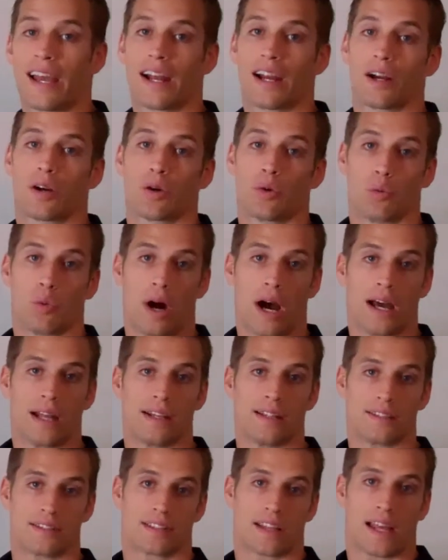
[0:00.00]
care
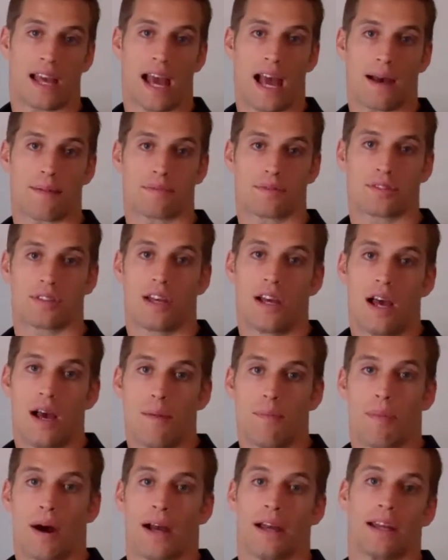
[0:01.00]
widens gaps
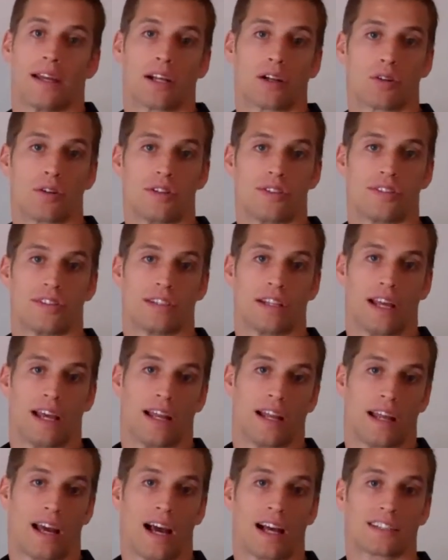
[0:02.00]
by increasing
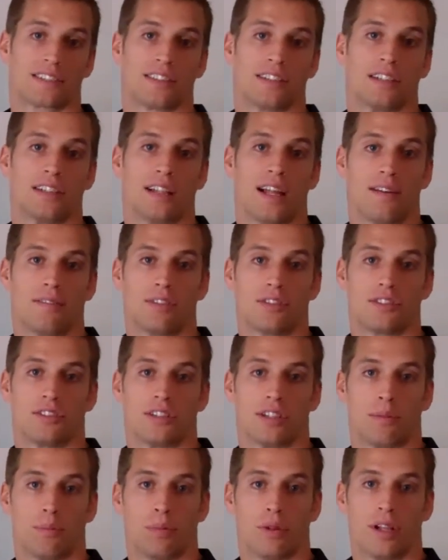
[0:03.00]
antioxidant levels
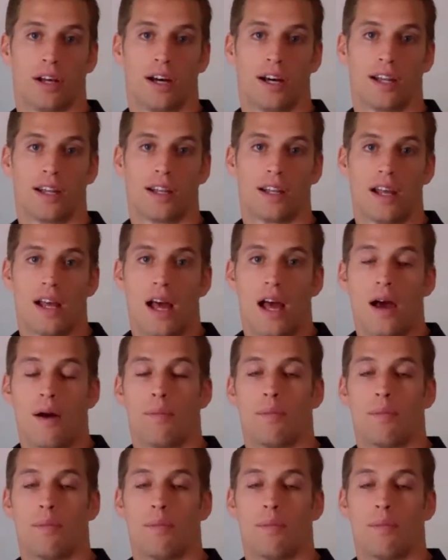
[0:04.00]
in the blood,